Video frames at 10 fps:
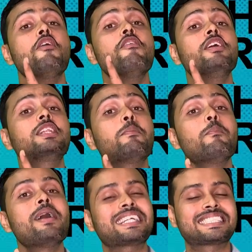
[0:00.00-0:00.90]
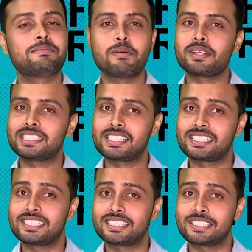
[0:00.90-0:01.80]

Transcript: with maximum resistance.